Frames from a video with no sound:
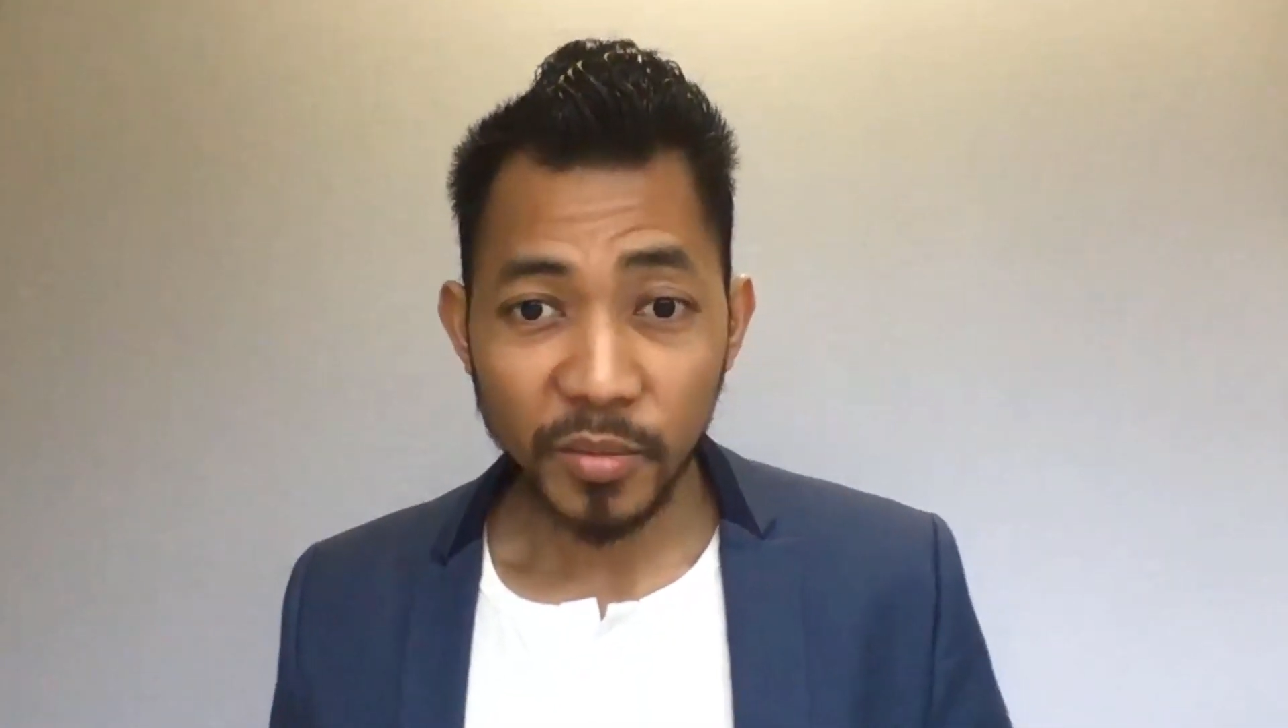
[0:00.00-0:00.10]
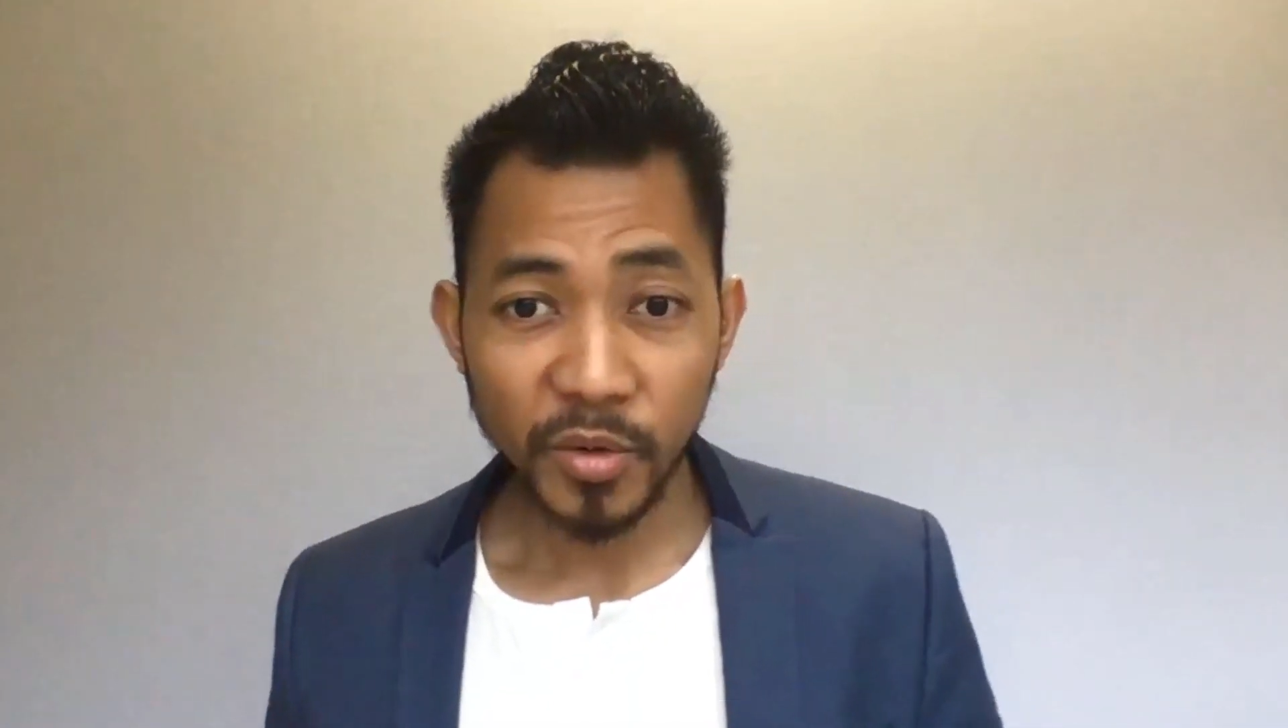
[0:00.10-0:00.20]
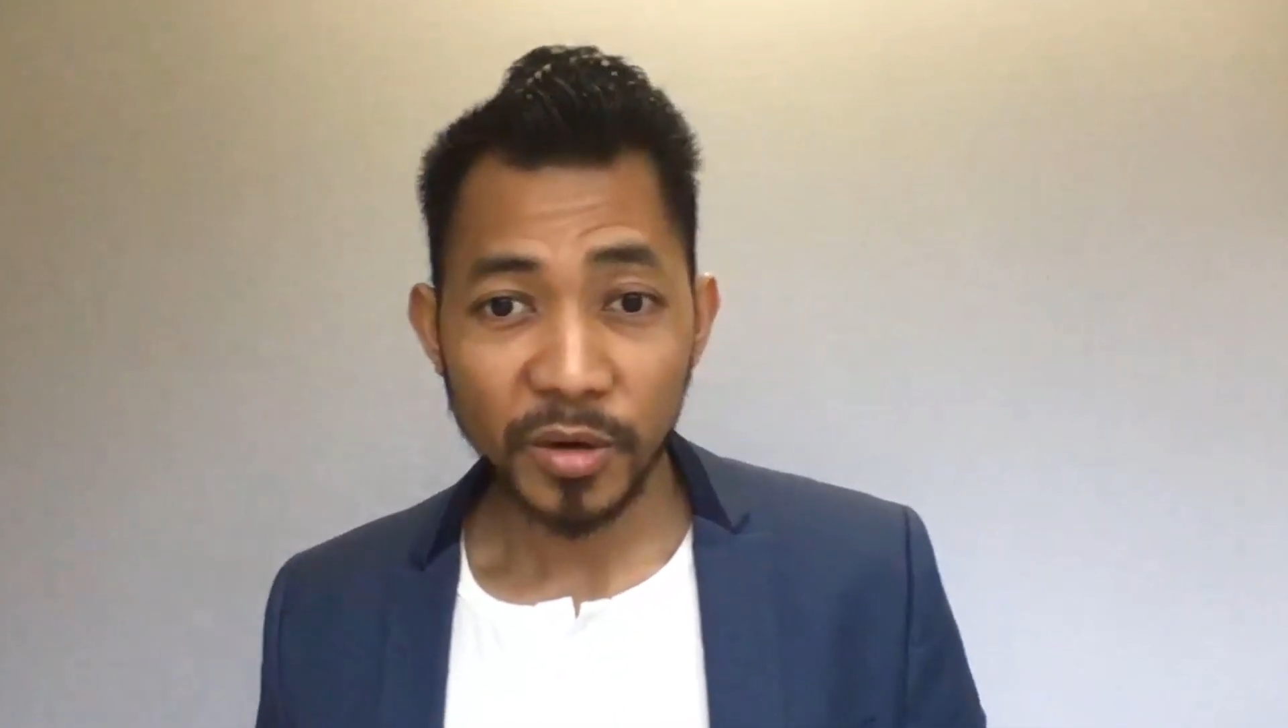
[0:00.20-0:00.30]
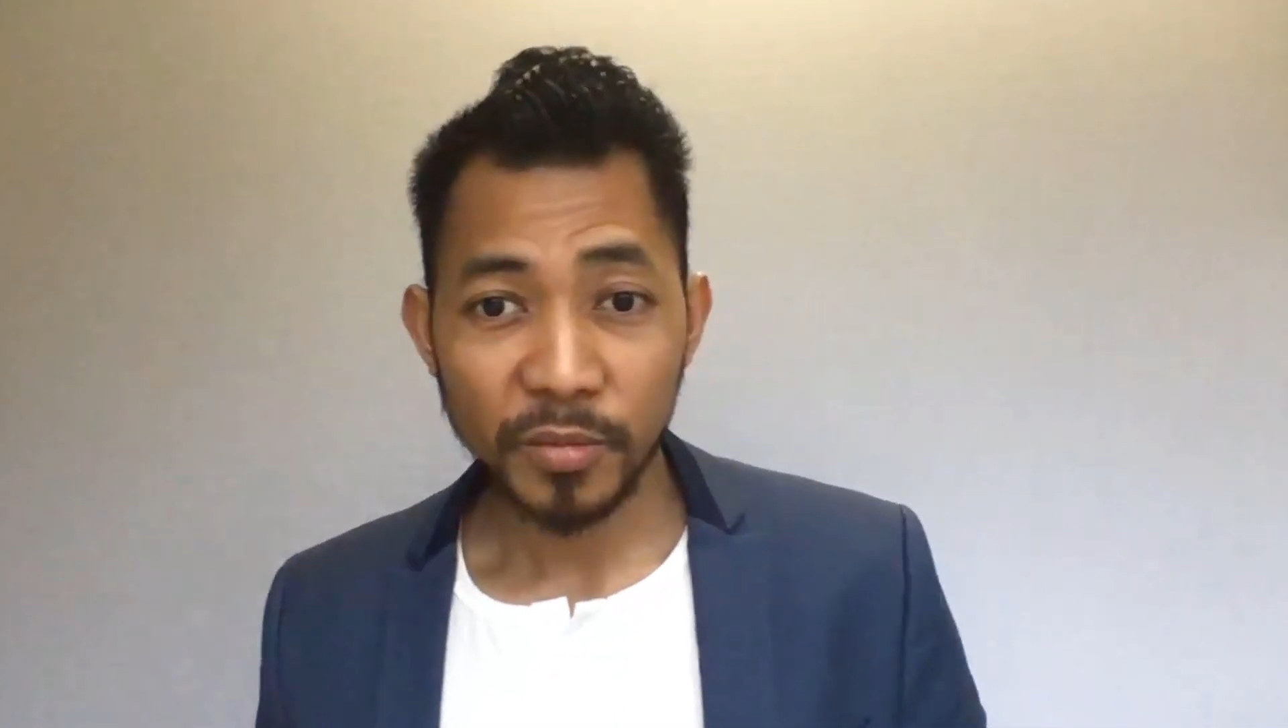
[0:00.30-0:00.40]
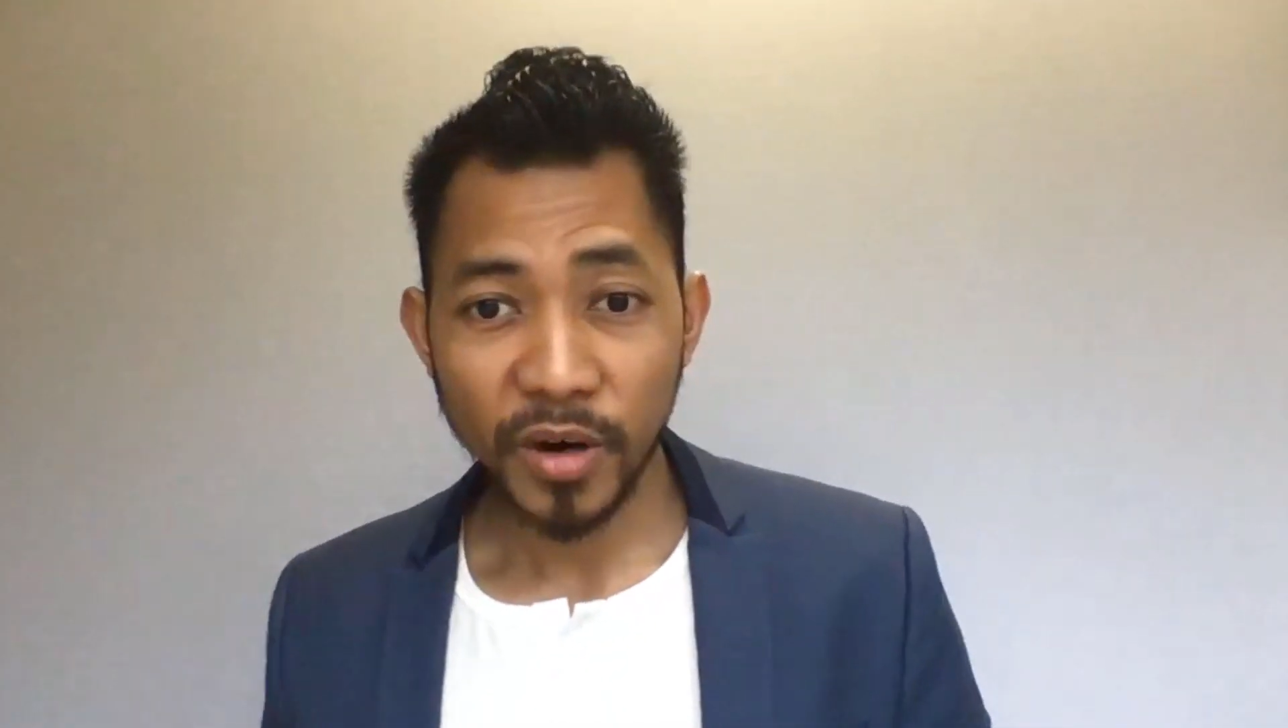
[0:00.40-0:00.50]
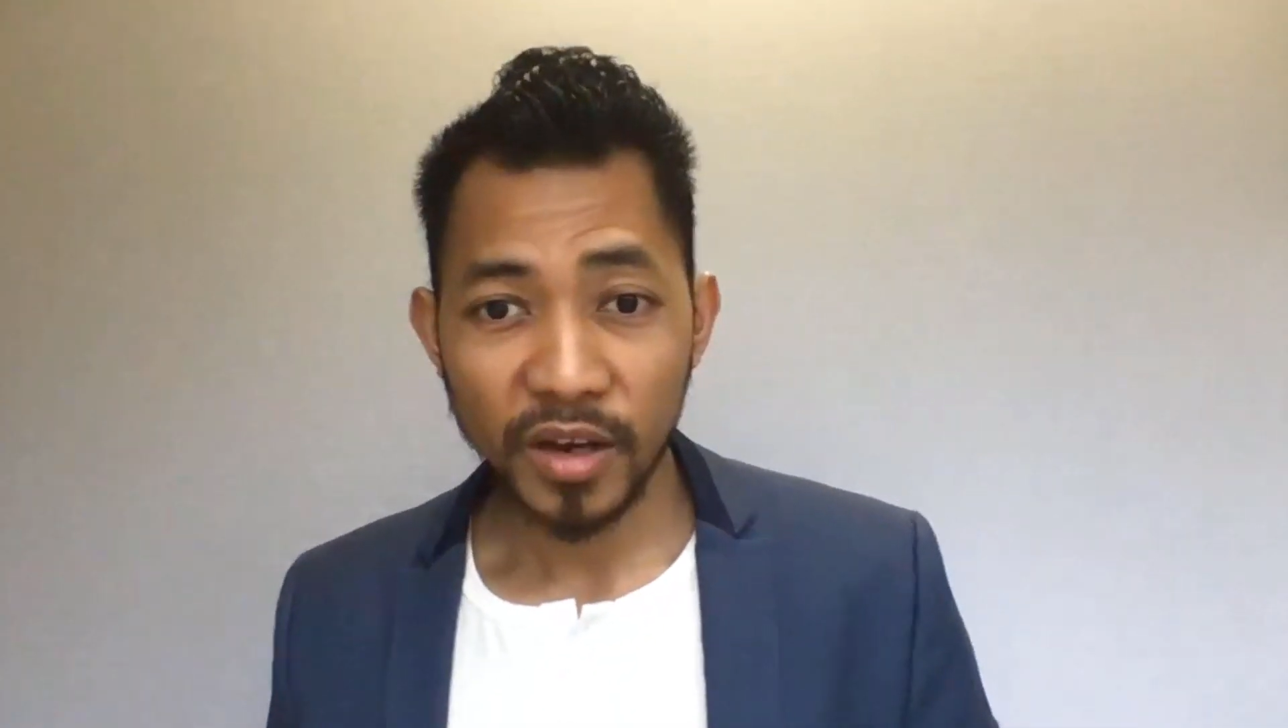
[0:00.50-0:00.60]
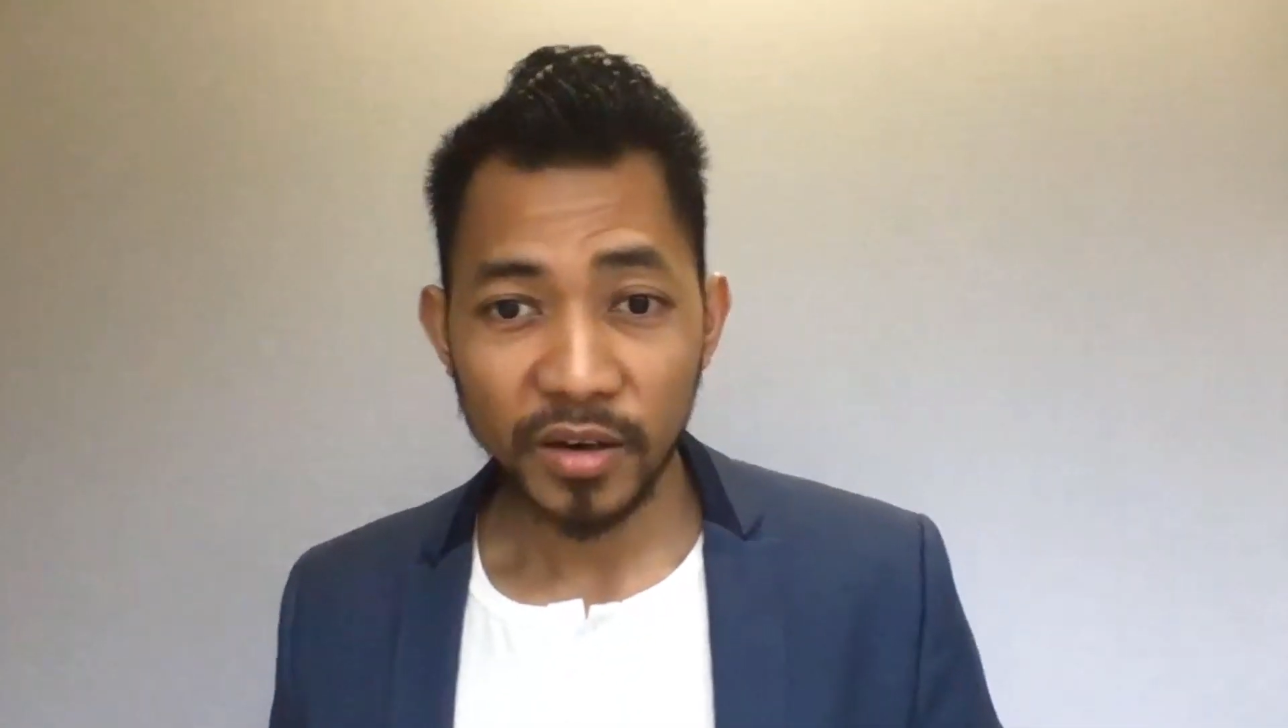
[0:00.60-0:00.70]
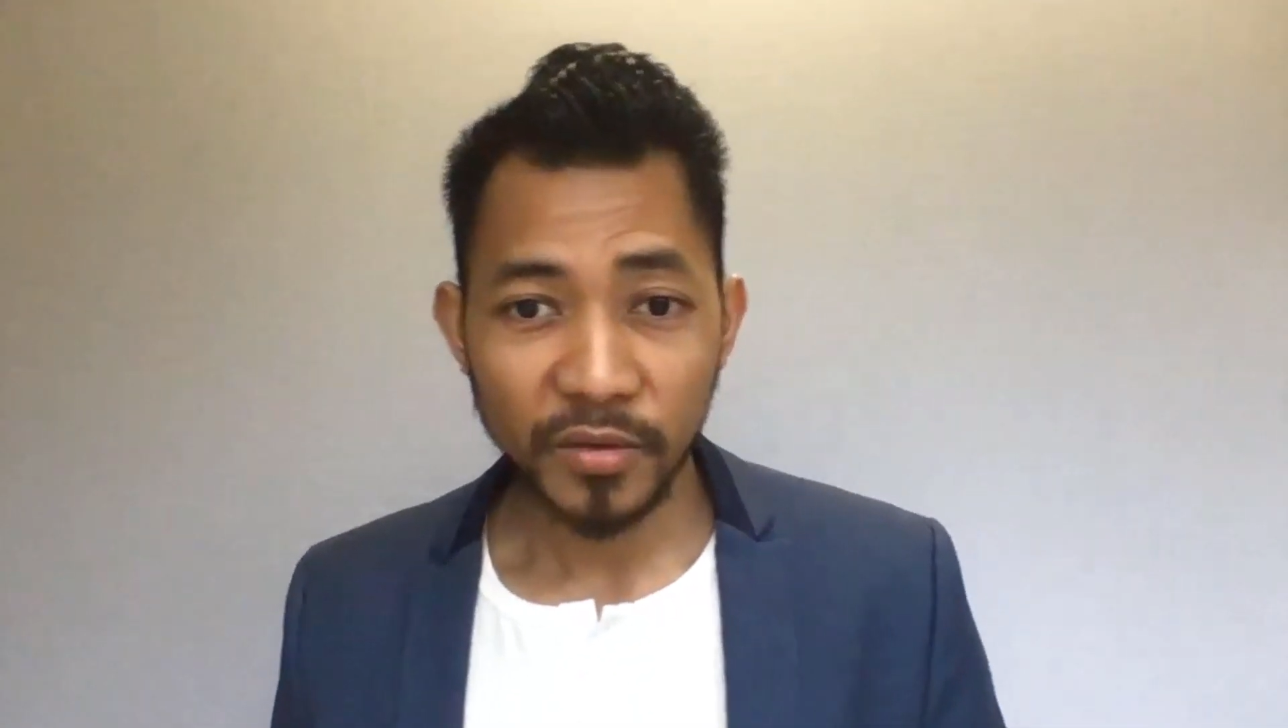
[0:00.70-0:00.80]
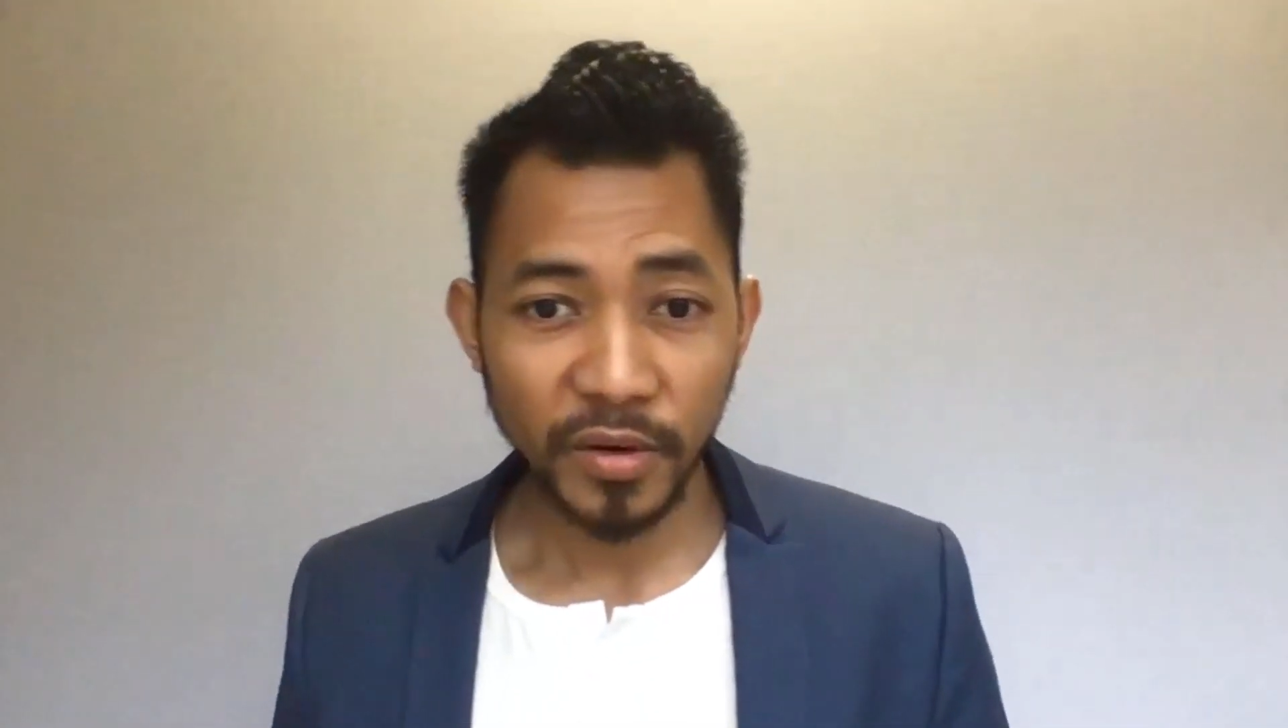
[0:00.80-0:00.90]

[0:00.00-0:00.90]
more product